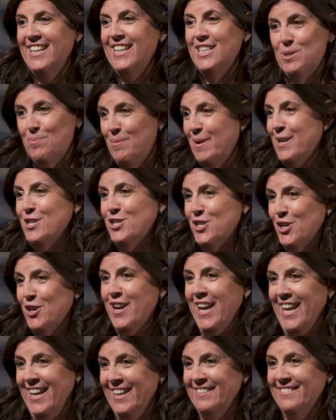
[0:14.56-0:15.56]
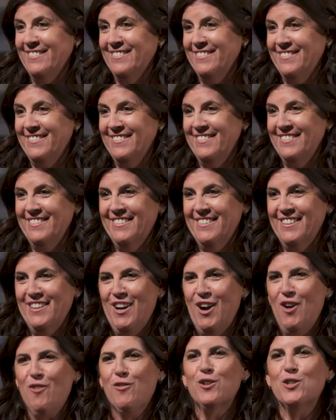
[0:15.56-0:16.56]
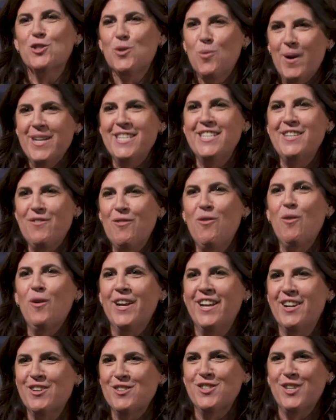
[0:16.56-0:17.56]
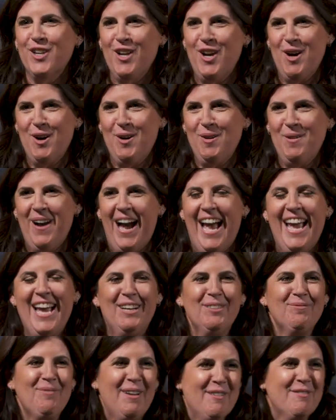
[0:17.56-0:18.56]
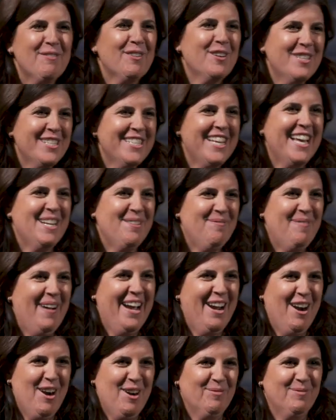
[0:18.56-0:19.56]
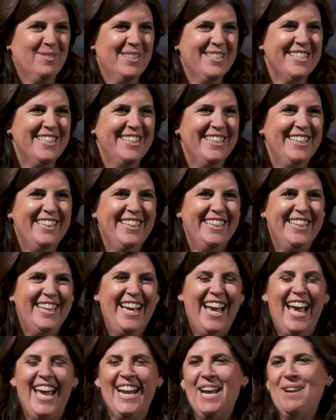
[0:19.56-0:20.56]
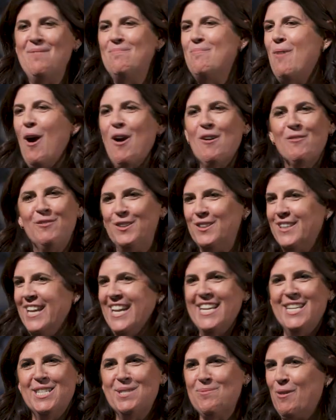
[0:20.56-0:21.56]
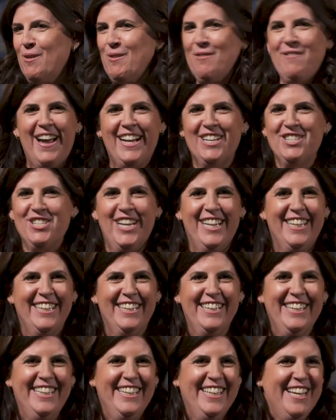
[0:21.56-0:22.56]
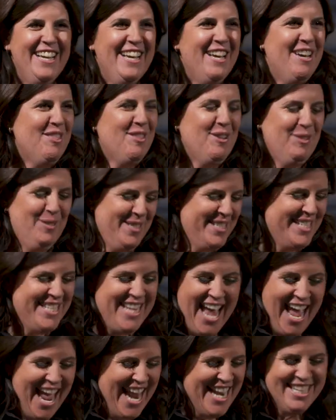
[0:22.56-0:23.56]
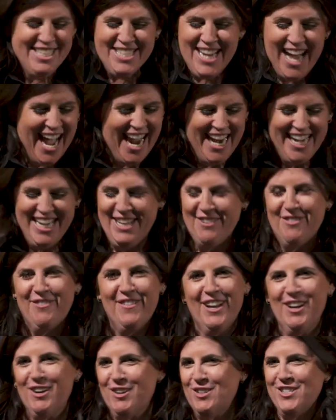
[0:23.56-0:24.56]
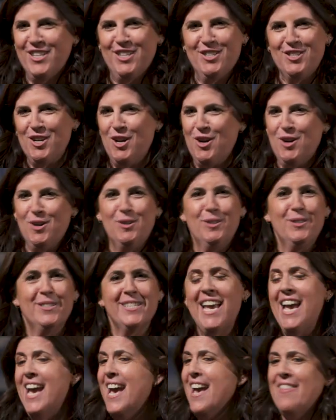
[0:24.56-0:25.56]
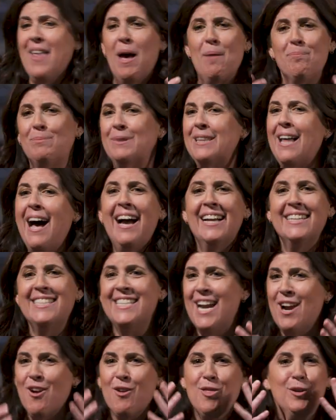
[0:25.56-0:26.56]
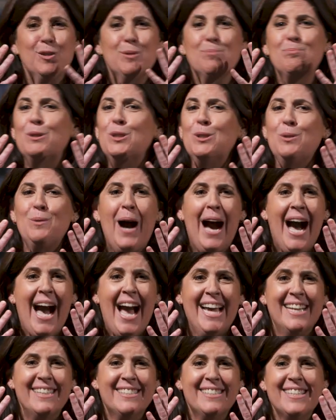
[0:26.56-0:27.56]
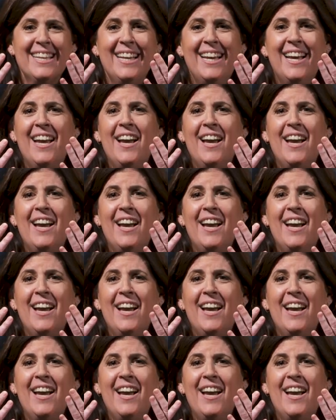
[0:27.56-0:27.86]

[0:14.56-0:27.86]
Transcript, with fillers: It's been a journey. Over 24 years ago, I held my first son in my arms, and I marveled at his perfection. Those 10 tiny fingers and toes, that blonde hair, those blue eyes.